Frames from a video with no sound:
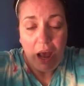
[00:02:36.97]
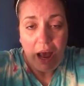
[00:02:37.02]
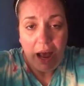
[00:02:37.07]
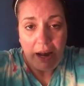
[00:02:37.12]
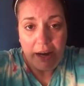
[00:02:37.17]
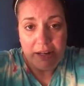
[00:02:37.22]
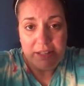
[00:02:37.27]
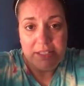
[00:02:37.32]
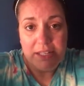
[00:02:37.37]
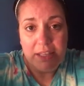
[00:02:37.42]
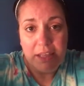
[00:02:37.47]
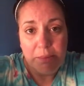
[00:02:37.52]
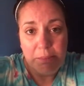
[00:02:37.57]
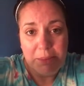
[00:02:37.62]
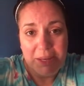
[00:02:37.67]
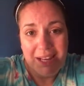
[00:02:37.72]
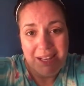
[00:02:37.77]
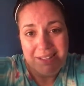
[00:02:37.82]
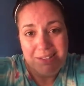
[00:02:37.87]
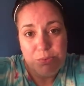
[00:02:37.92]
And I say that
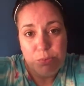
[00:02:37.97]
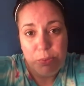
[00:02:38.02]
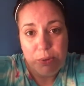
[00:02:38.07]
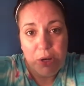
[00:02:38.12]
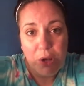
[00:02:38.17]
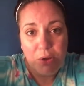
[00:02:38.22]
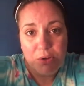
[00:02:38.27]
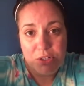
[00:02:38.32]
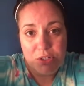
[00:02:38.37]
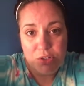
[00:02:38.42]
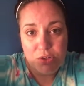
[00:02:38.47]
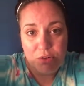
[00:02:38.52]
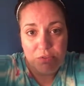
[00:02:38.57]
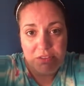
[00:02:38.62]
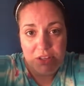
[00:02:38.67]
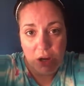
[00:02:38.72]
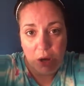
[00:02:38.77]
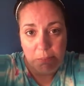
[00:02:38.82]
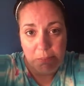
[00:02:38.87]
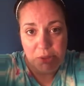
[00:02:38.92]
because we all deserve
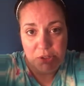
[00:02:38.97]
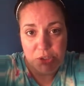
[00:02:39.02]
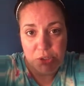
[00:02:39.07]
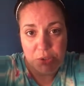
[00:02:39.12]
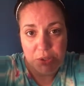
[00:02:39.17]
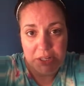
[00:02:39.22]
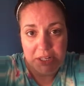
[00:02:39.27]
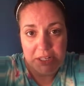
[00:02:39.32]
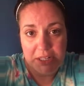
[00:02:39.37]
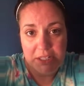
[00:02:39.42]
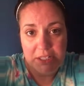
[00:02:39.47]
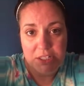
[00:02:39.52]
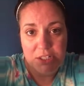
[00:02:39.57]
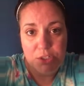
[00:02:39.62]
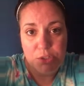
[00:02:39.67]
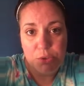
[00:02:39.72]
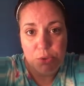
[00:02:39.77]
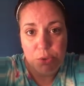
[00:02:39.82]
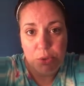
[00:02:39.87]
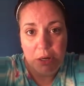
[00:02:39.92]
the opportunity
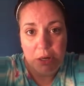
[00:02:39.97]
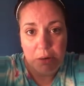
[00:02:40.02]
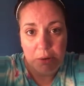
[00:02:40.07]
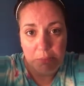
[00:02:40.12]
to